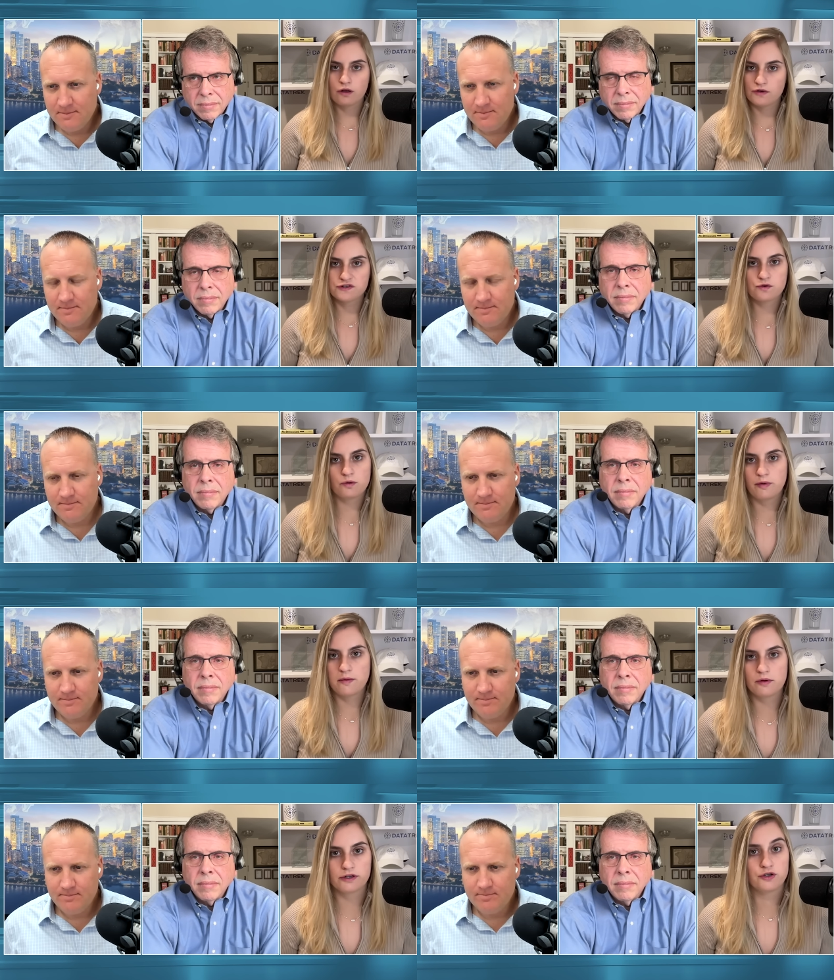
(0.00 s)
Speaker 1: that we're close to a
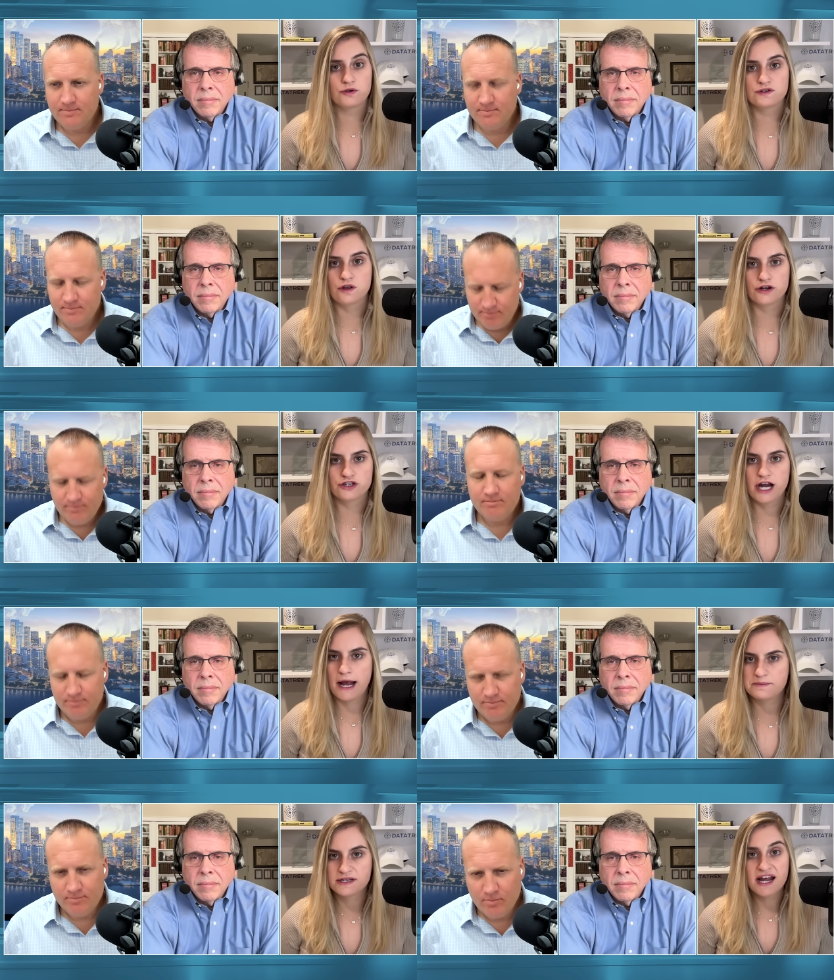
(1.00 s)
bubble in US large
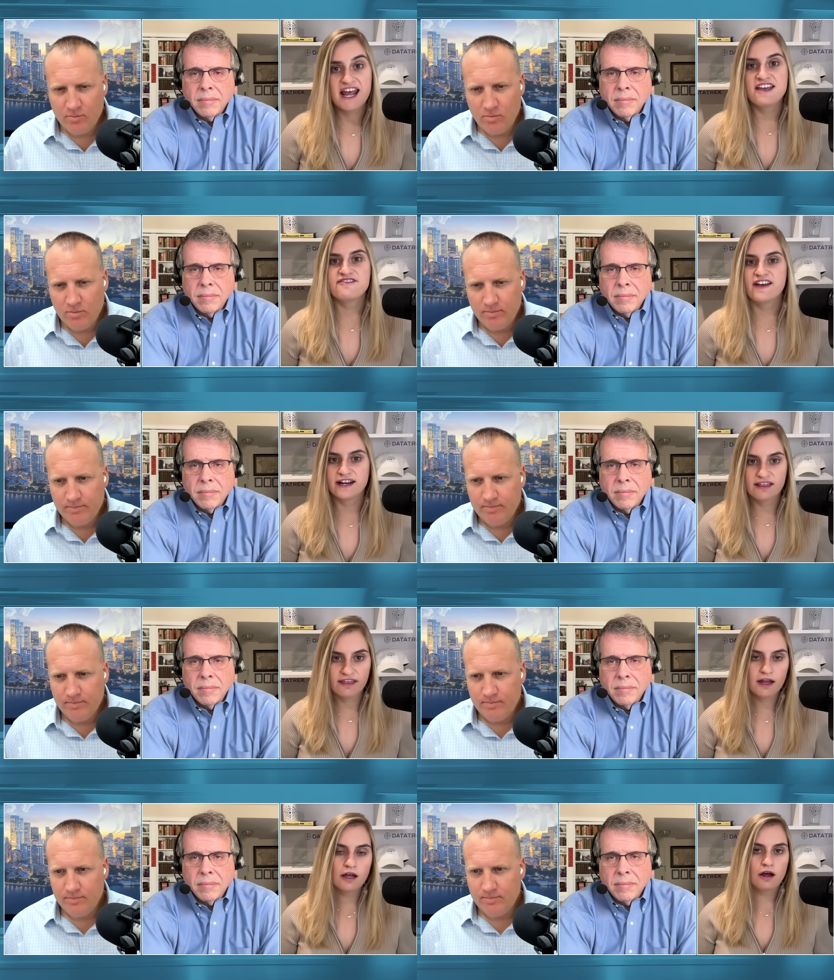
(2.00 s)
caps. If
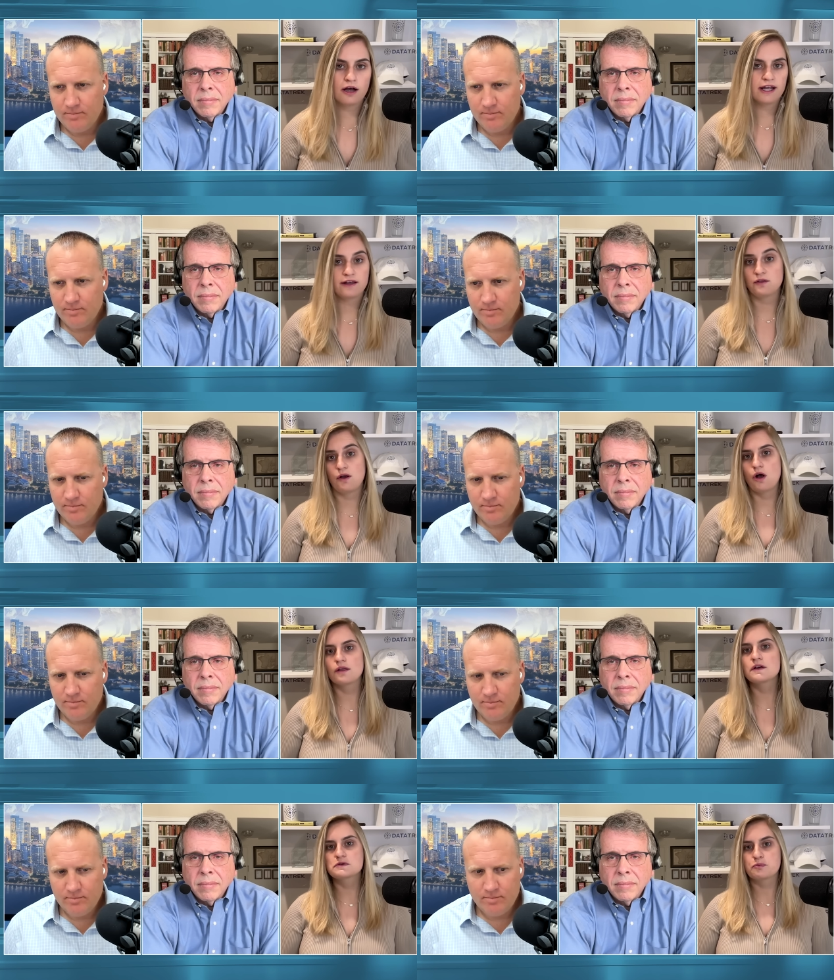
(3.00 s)
anything, uh, it
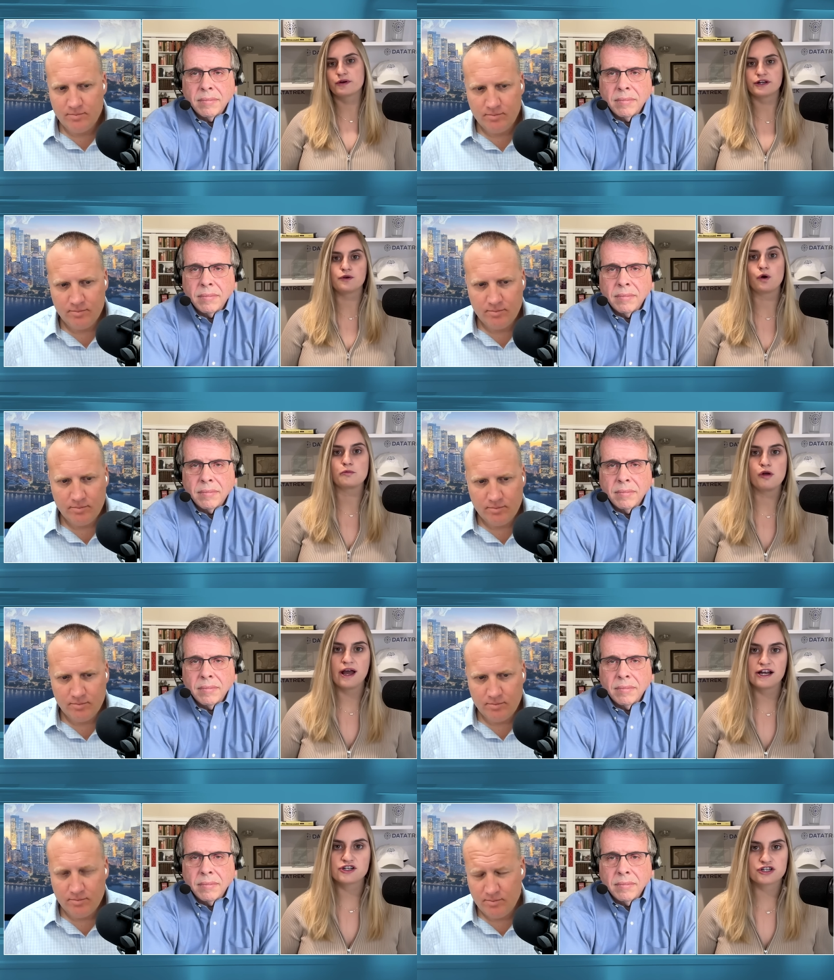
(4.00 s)
all looks pretty
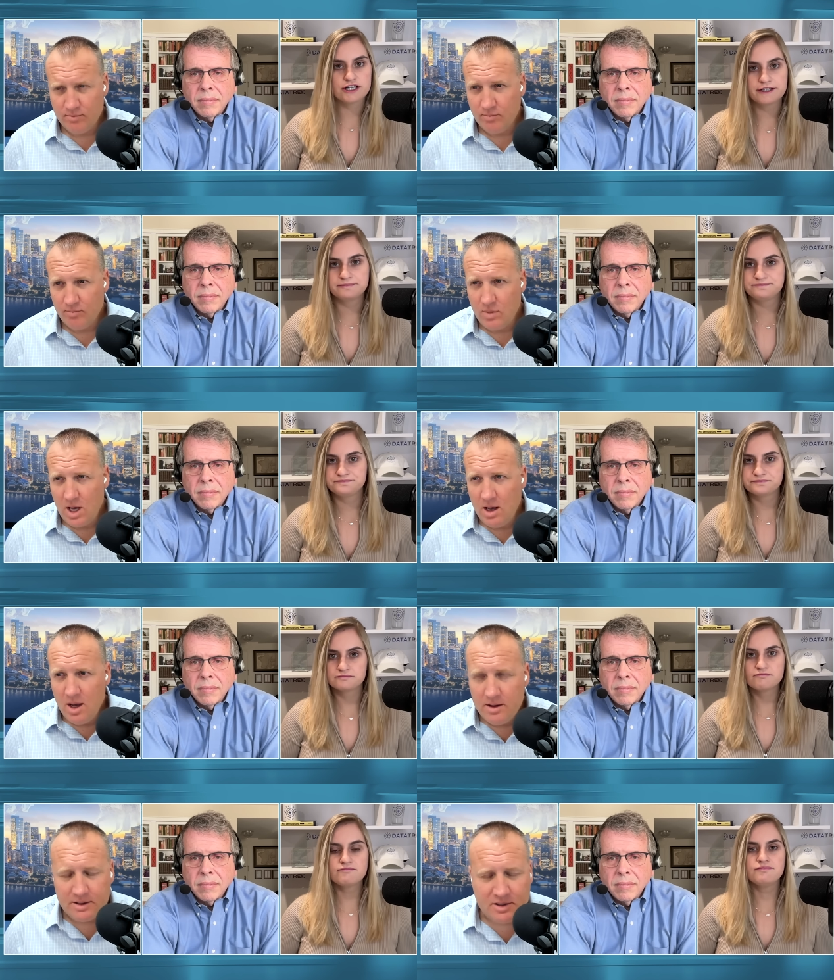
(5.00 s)
normal actually.
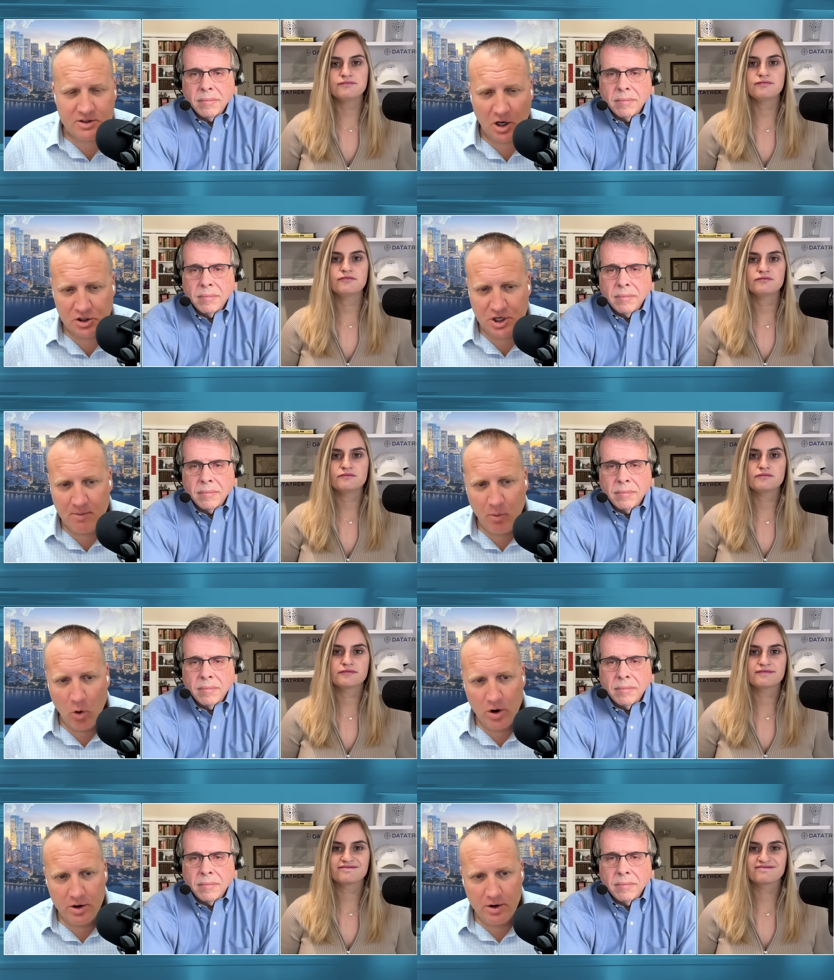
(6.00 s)
Speaker 2: This is such an
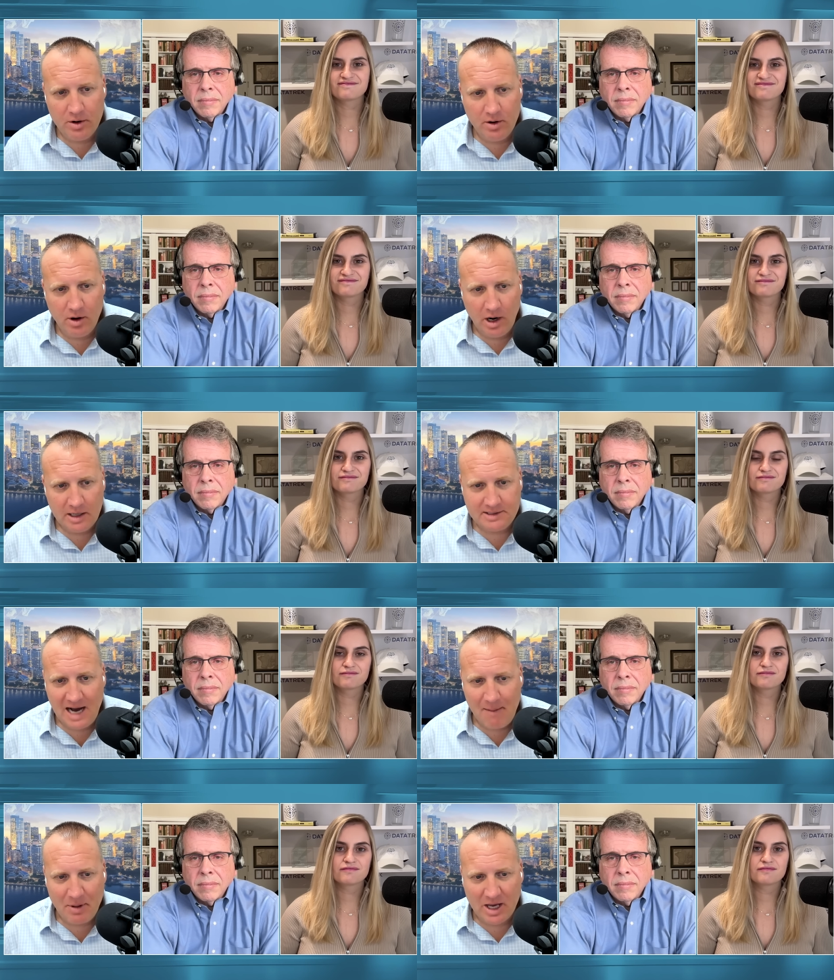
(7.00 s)
important uh,
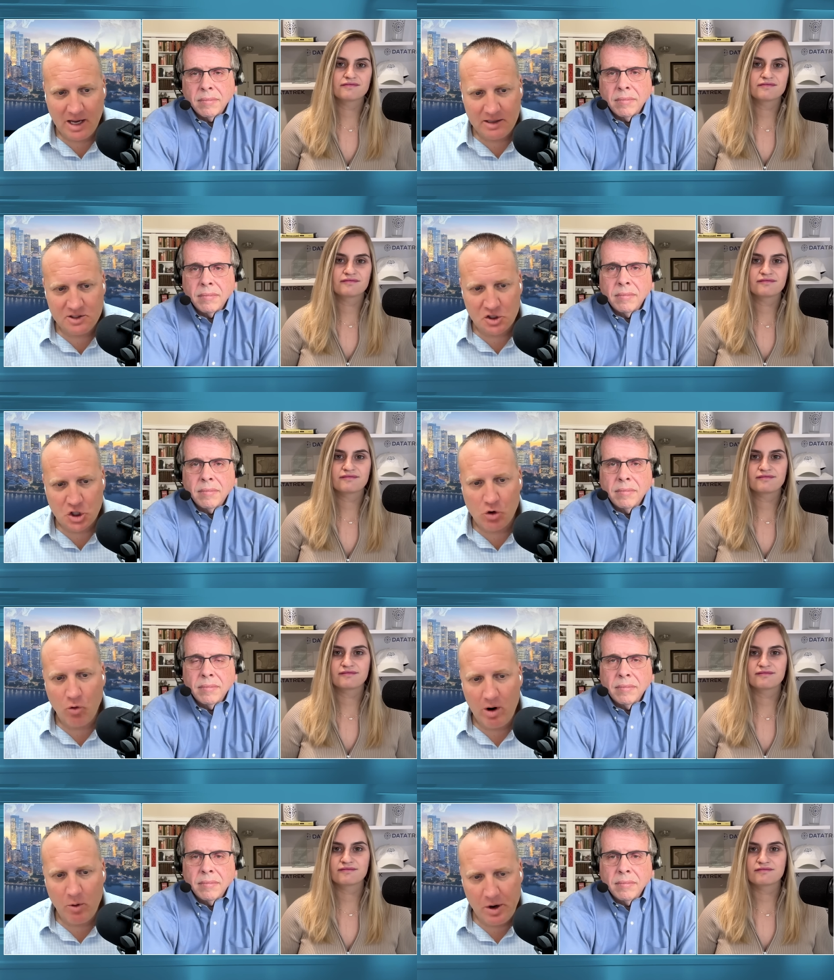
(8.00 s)
topic and such a
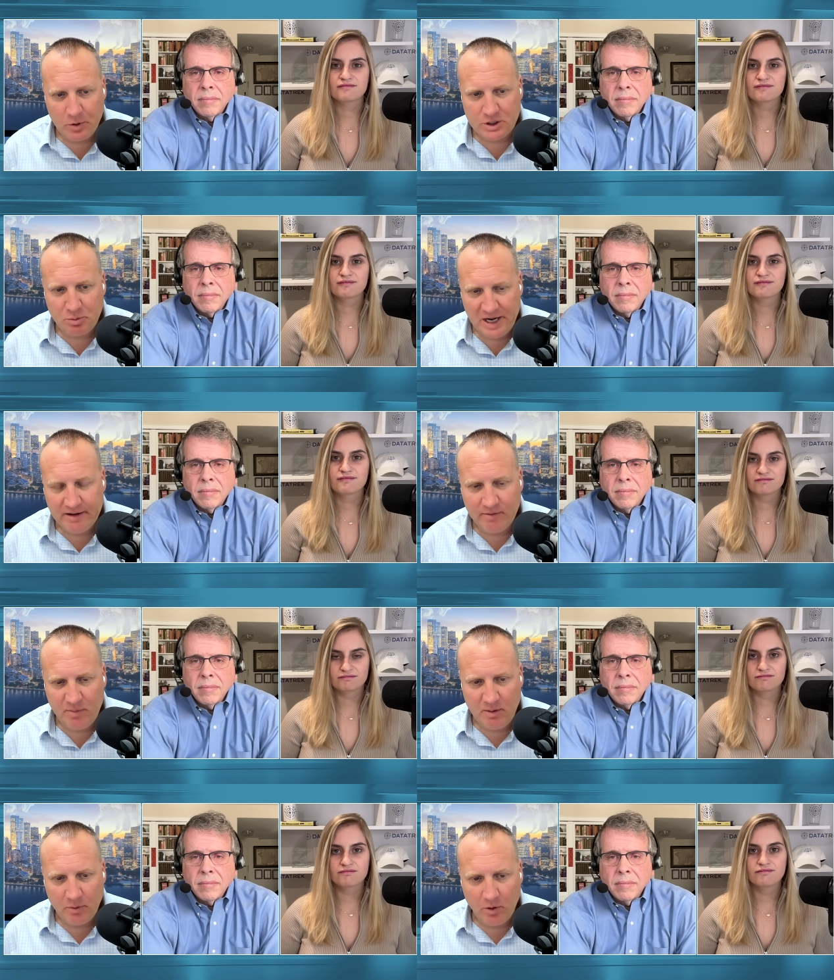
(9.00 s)
great way to explain it to
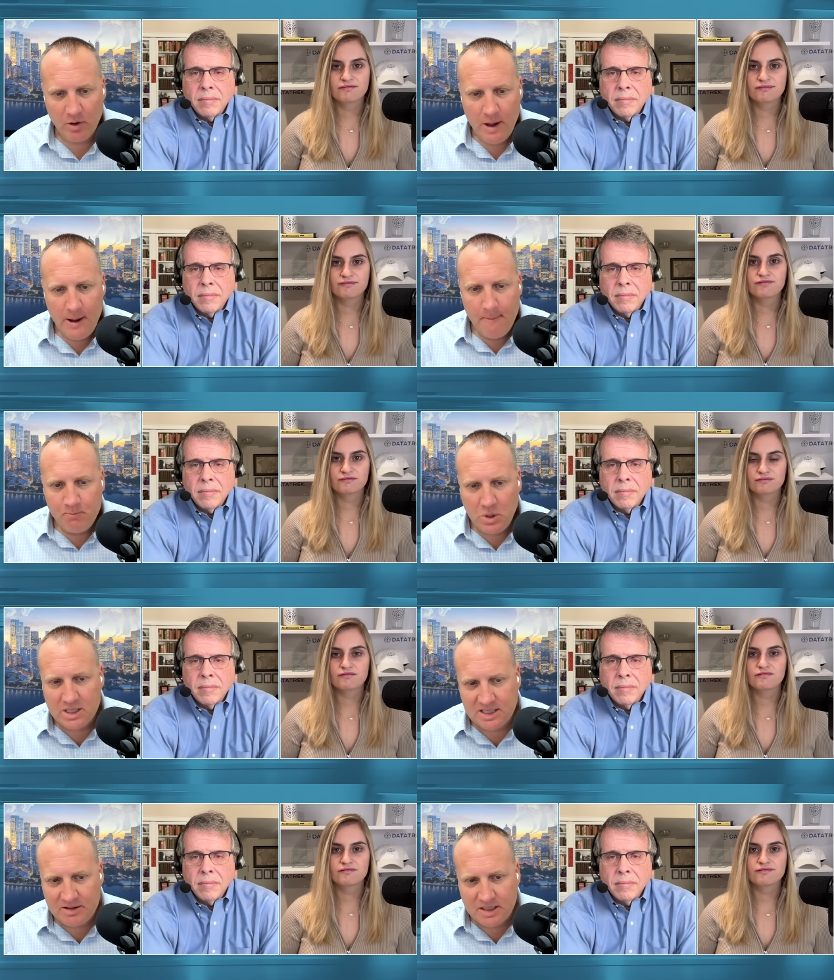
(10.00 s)
people
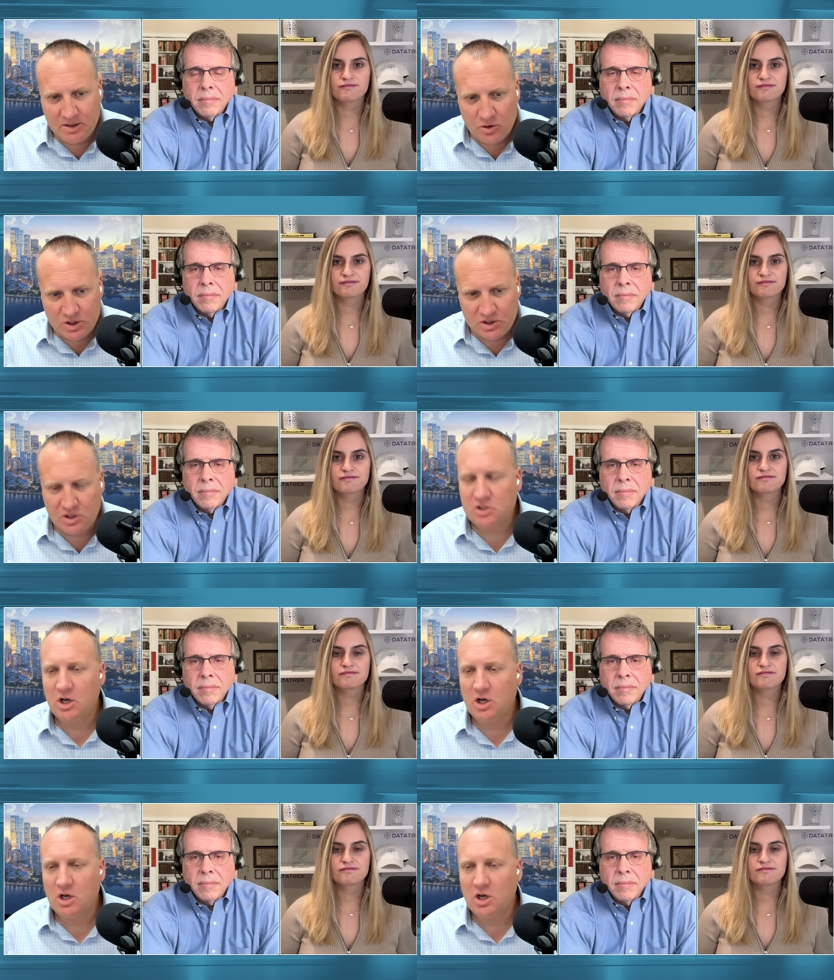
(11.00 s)
because I think there's this